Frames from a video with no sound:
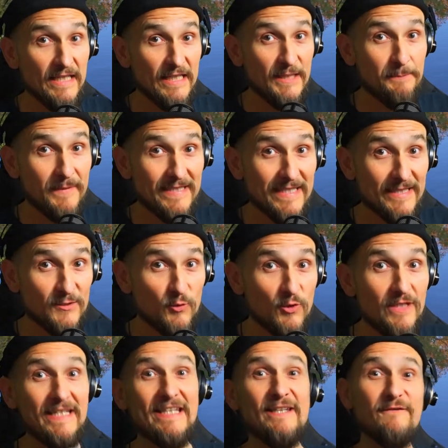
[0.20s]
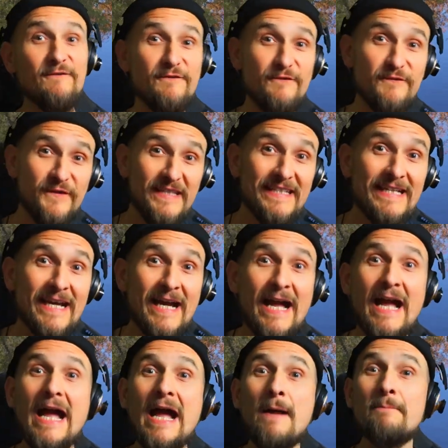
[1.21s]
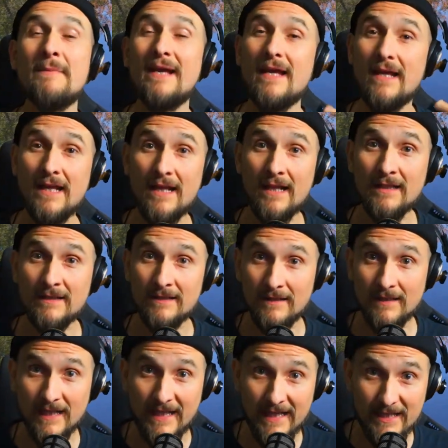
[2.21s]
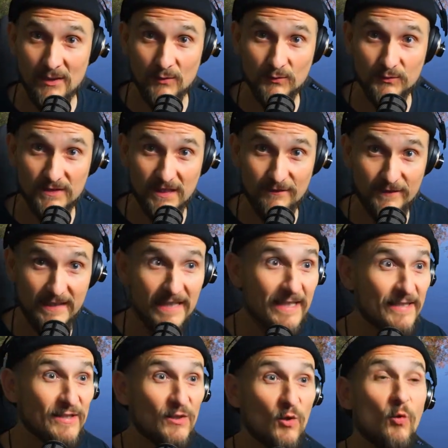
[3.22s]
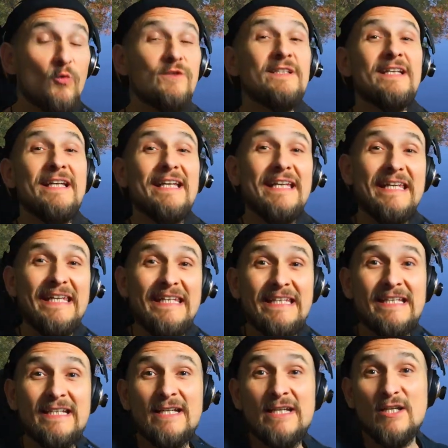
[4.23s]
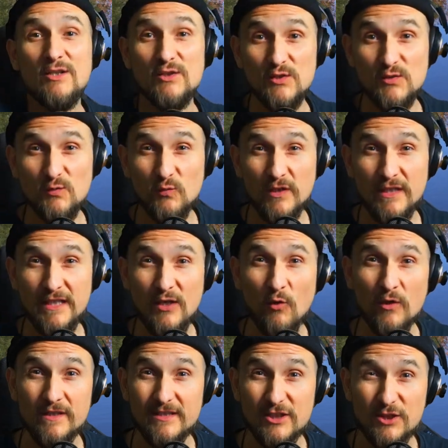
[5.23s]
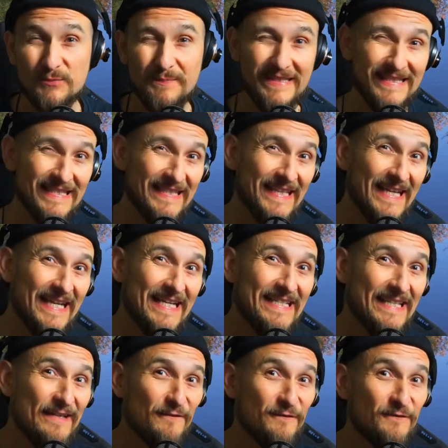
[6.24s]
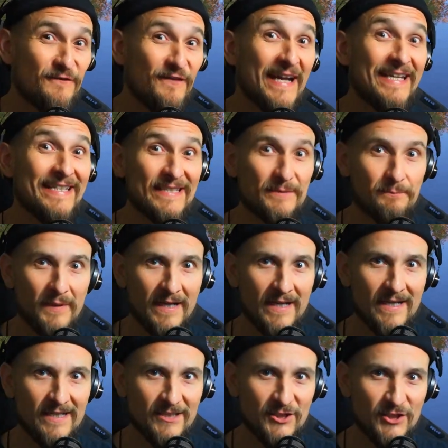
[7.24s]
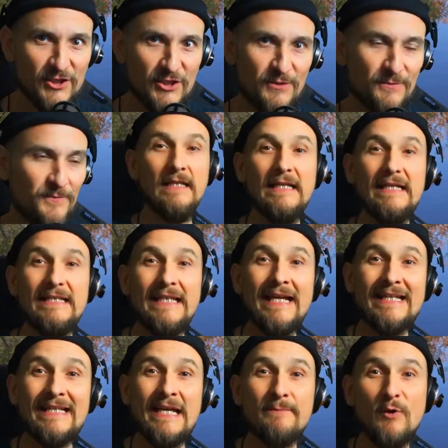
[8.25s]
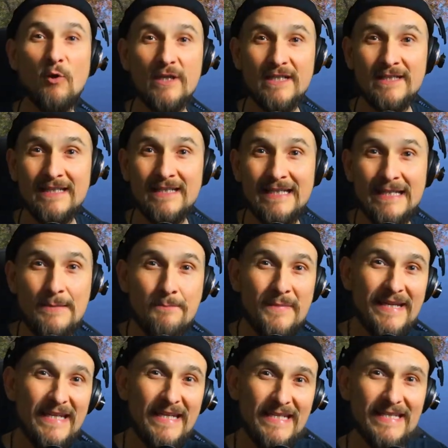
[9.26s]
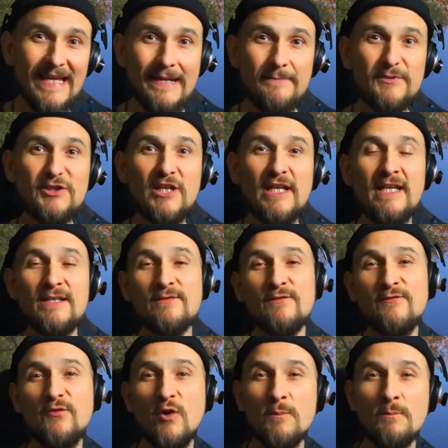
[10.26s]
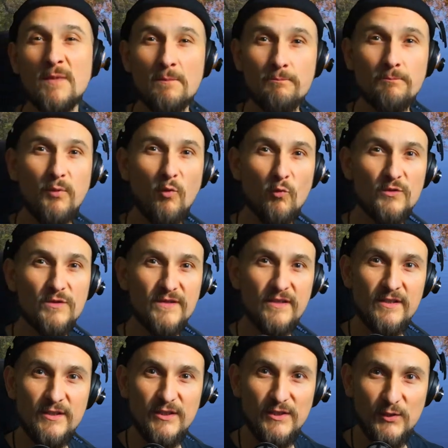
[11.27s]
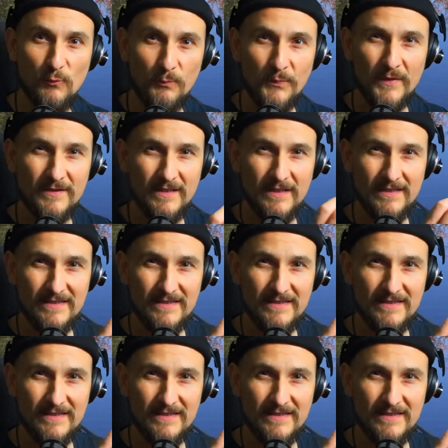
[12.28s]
I'm of course back at Elk Lake again, and today I'm specifically looking for the white bass. Yeah, I saw a really nice post in the in-game chat today from Posenjup. He had shown his trophy spot, and it was right here at this location.